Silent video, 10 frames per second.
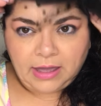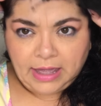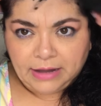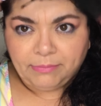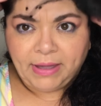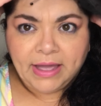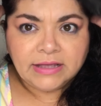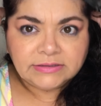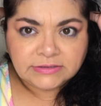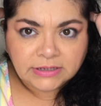
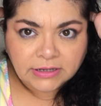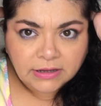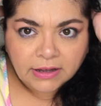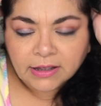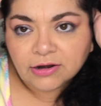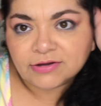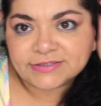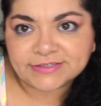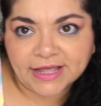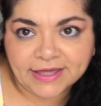headband. It
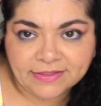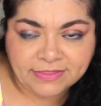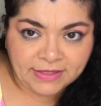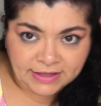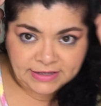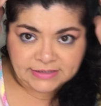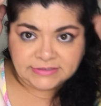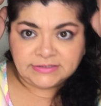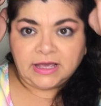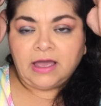looks like this.